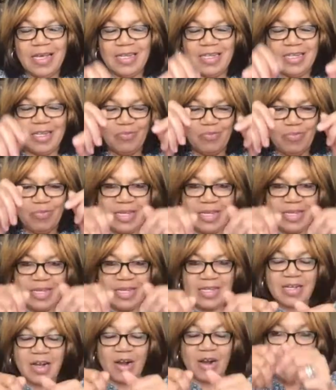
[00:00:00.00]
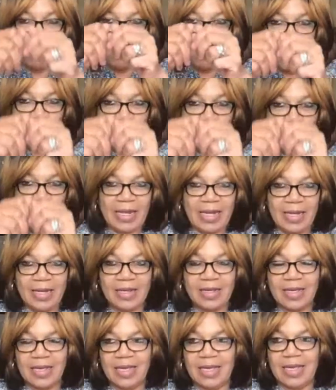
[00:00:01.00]
the pleats are well
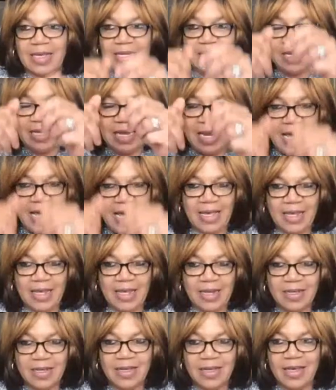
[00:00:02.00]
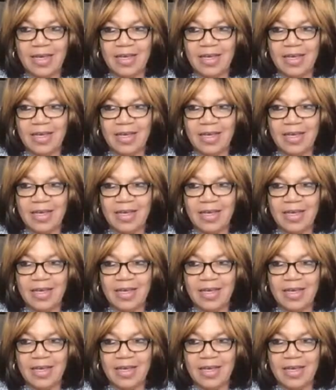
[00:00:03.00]
in line,